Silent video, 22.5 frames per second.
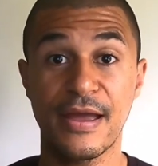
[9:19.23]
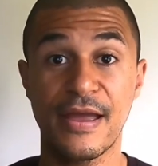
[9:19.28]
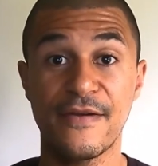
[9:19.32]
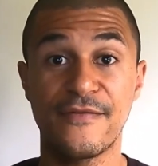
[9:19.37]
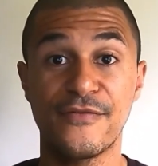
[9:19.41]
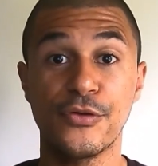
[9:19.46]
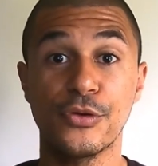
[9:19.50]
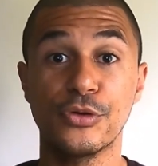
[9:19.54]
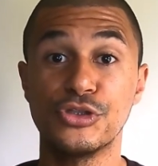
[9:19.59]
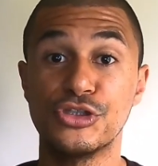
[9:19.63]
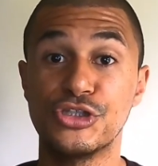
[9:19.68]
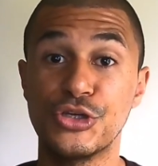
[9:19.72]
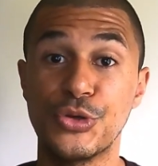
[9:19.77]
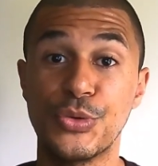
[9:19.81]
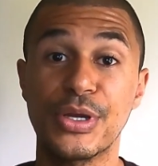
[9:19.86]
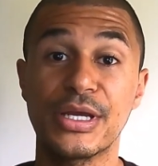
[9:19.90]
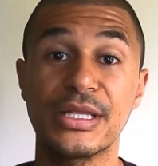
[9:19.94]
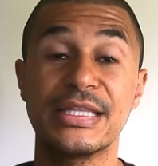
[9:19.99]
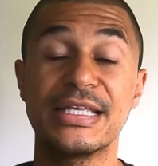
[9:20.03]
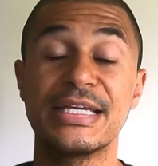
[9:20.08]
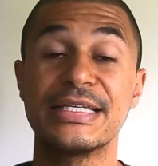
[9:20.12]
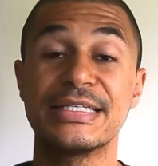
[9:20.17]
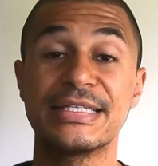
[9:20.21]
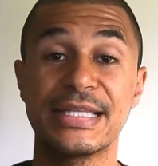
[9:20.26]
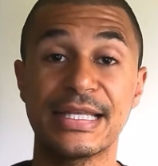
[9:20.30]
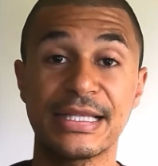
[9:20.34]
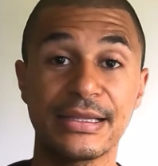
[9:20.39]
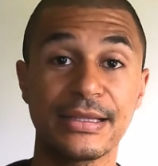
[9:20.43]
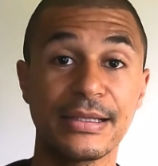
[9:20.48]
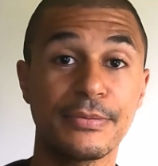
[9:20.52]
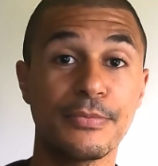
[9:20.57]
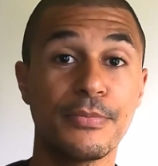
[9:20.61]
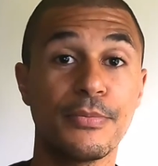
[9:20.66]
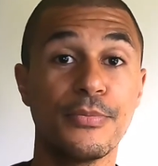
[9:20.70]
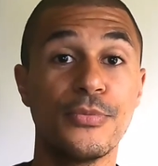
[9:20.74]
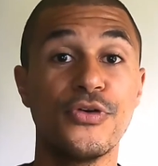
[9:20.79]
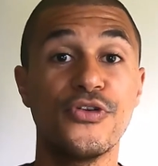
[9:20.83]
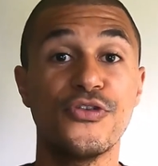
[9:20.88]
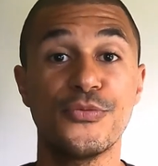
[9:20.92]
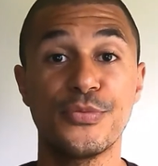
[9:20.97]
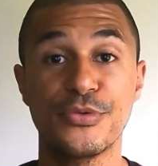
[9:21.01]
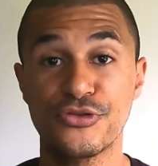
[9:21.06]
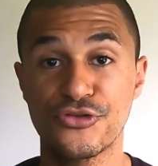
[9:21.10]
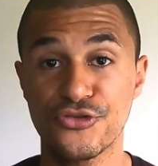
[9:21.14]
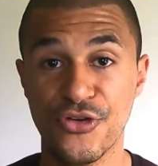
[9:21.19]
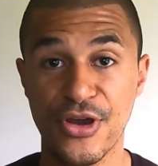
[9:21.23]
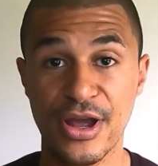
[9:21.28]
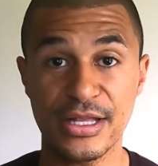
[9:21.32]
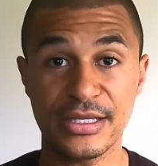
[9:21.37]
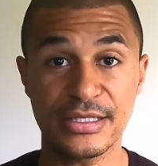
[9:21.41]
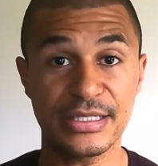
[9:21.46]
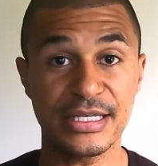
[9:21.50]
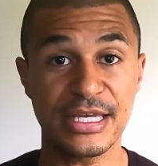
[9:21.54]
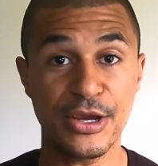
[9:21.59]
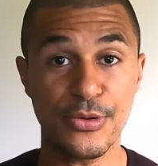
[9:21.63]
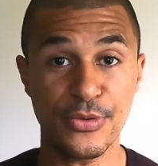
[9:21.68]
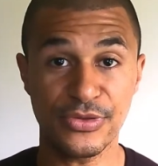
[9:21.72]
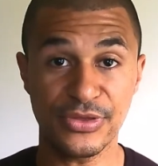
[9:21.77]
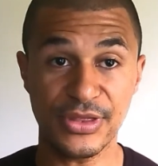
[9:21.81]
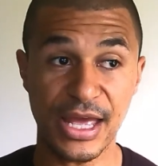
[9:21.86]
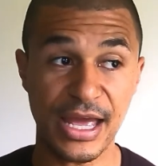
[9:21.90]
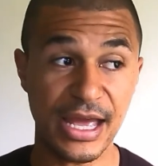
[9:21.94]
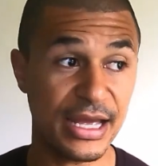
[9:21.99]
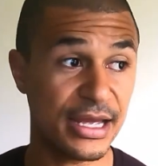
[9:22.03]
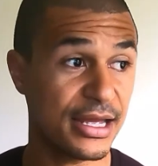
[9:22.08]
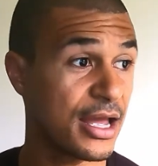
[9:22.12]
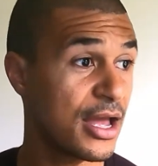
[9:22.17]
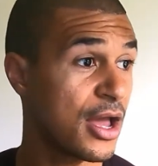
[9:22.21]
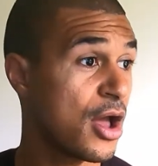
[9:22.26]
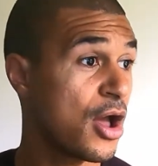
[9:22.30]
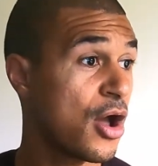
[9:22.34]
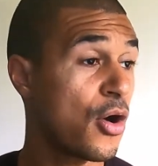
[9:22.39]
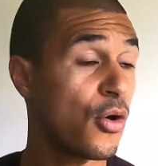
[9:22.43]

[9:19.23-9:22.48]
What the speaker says: if you're doing these little movement rates here and there.